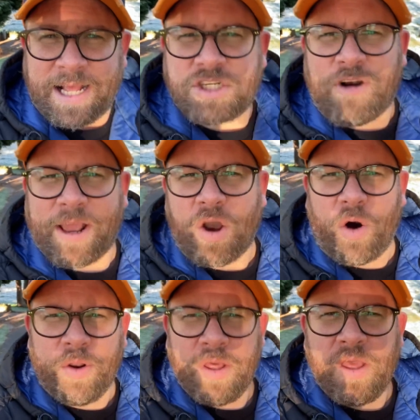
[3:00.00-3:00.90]
crack
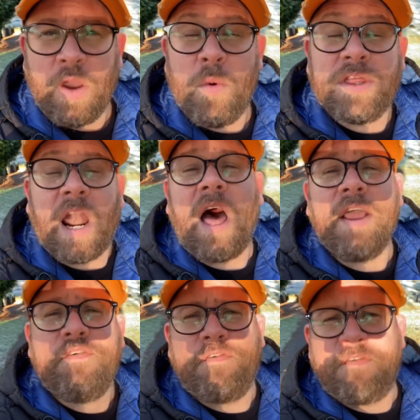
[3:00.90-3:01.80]
on with the
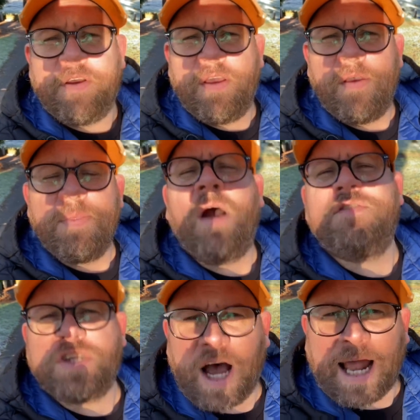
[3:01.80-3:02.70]
life of
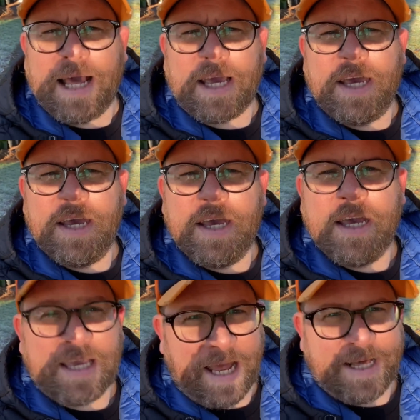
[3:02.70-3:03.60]
Sir Alec
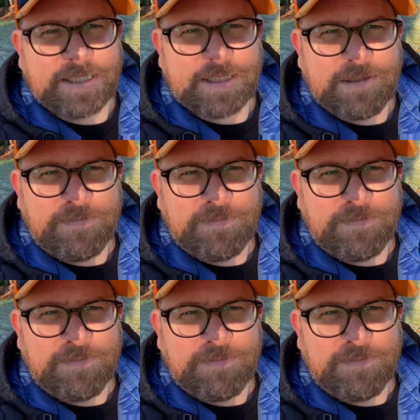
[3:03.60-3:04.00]
Guinness.